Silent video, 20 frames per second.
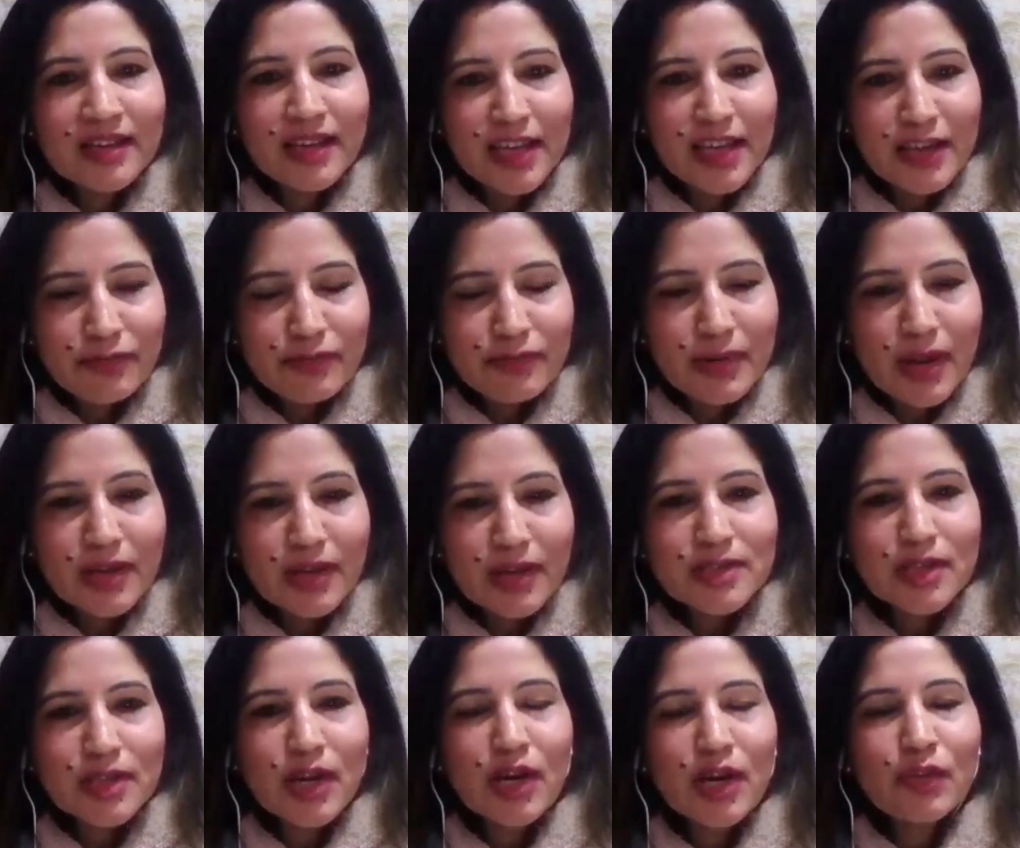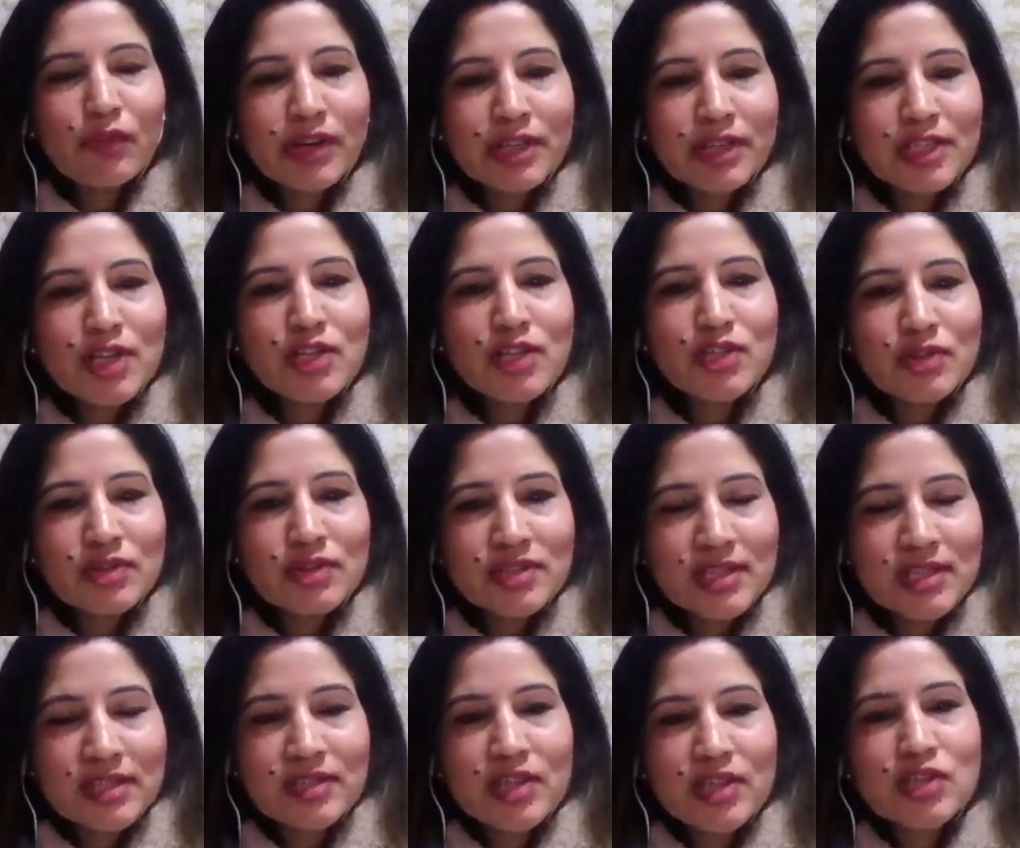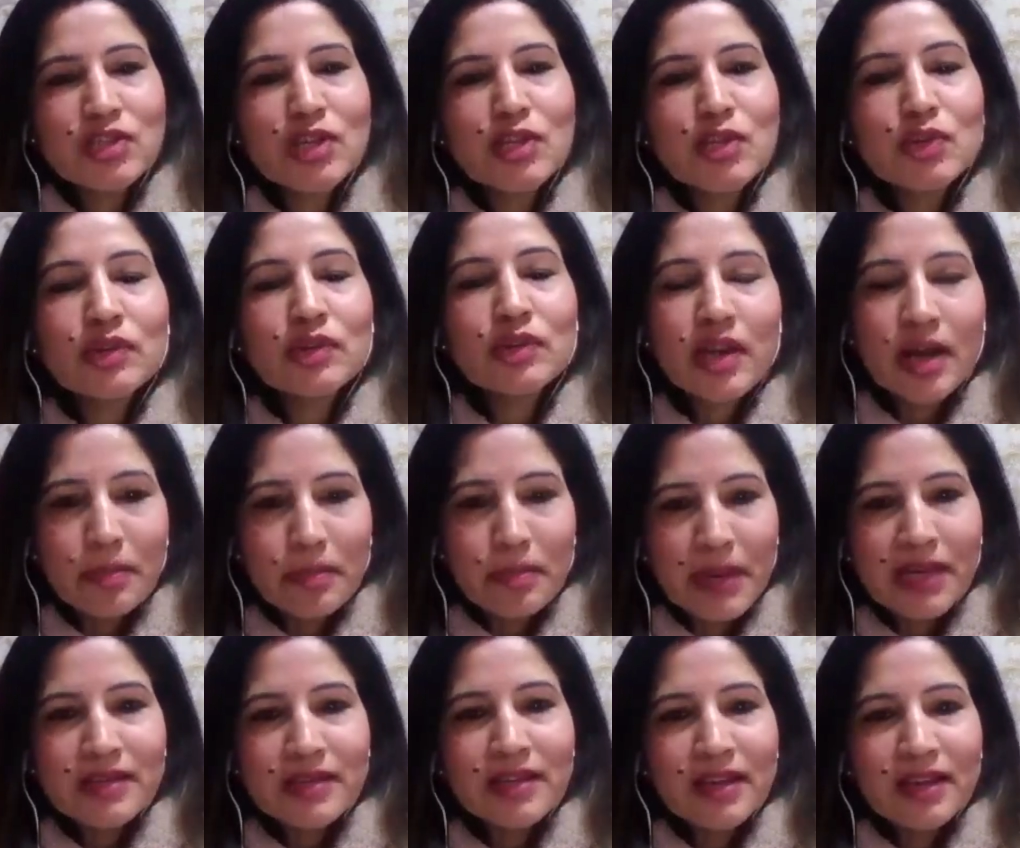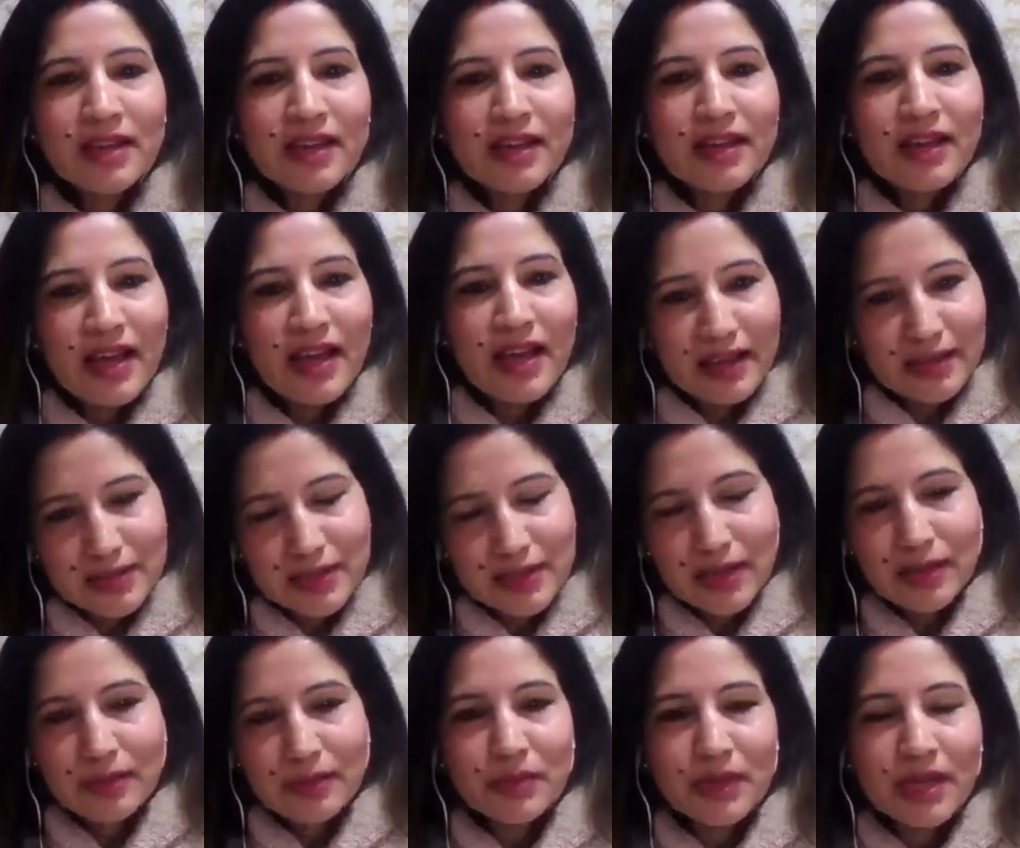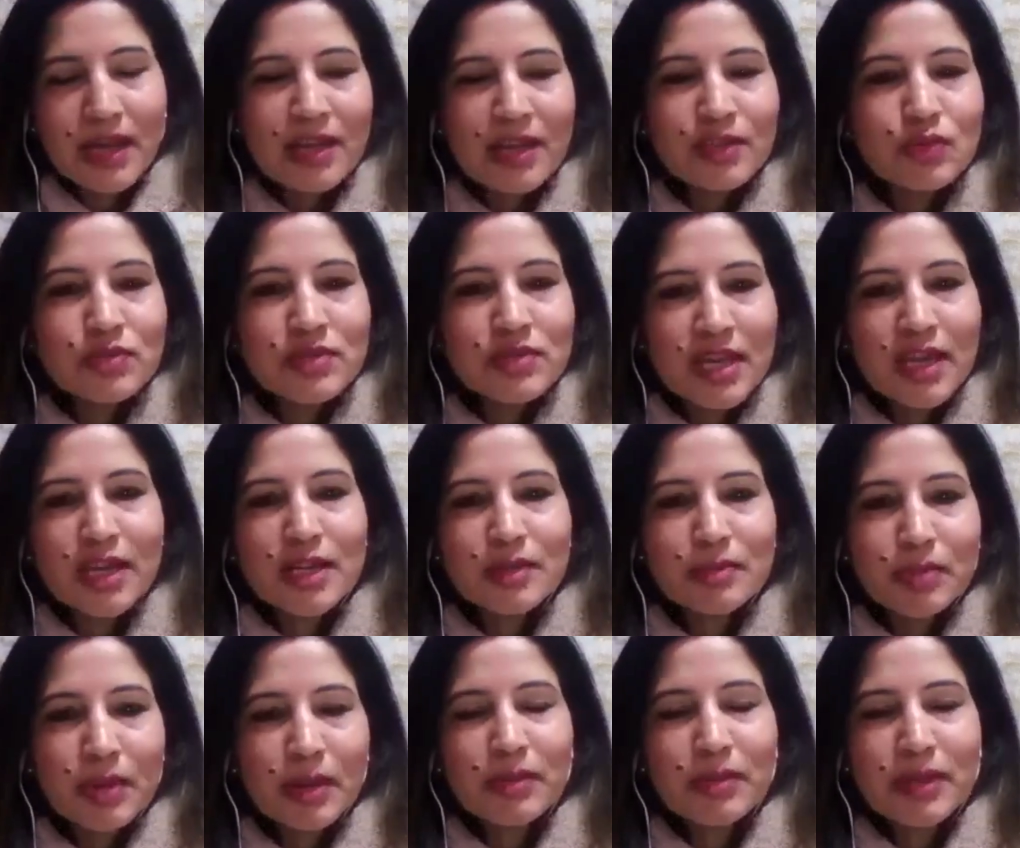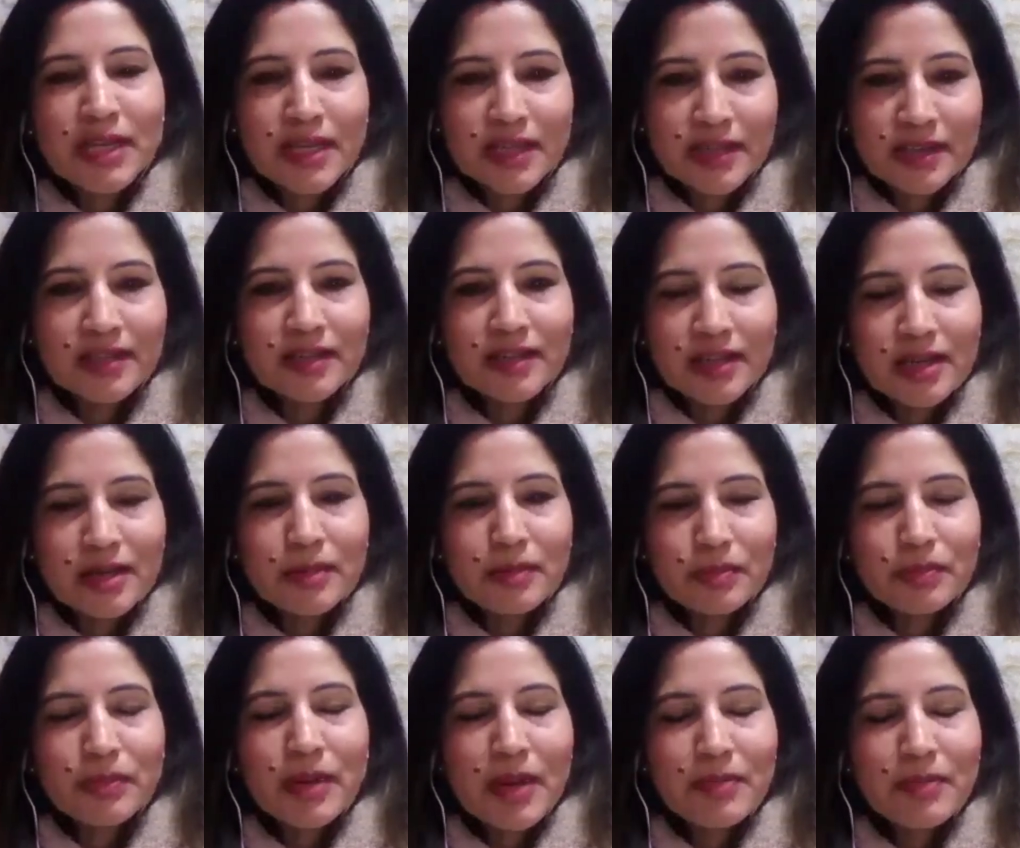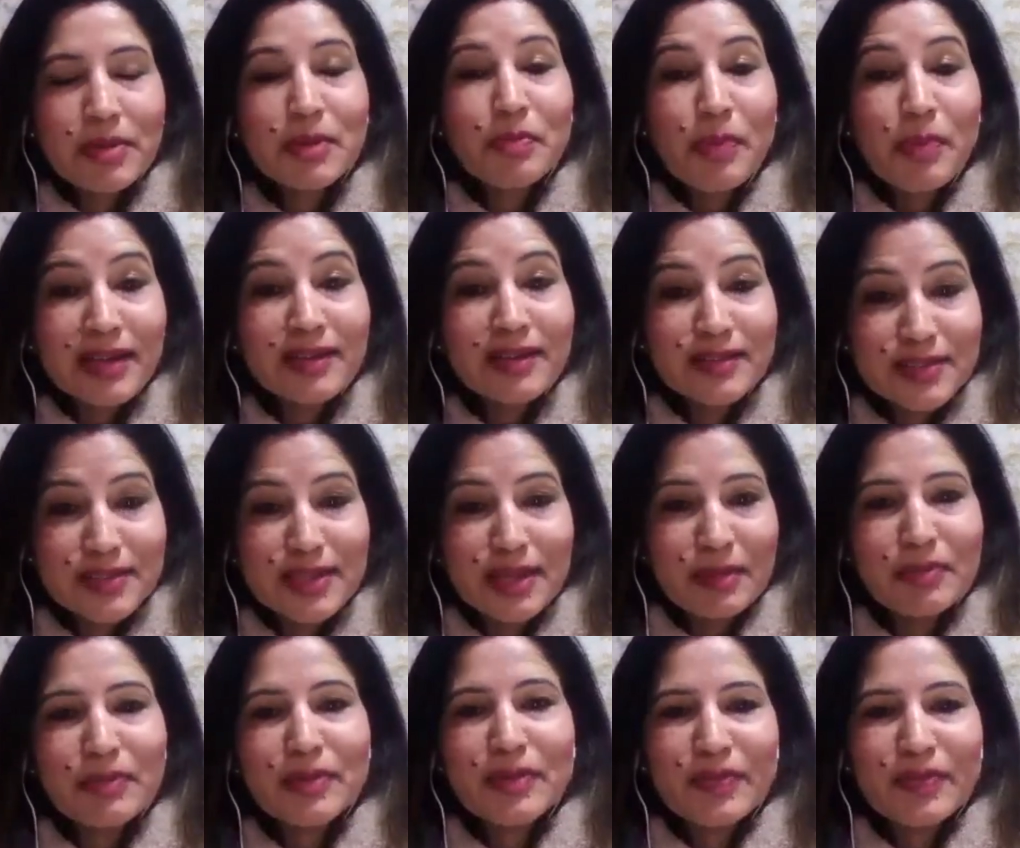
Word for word: If not, uh, what is your suggestion to government and, um, as you said, public-private uh, partnership?